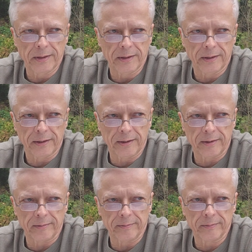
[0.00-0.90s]

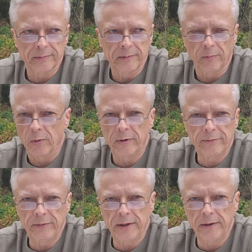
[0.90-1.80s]

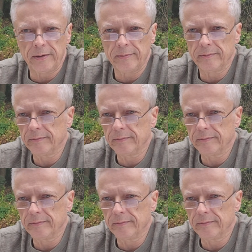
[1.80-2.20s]
warfare,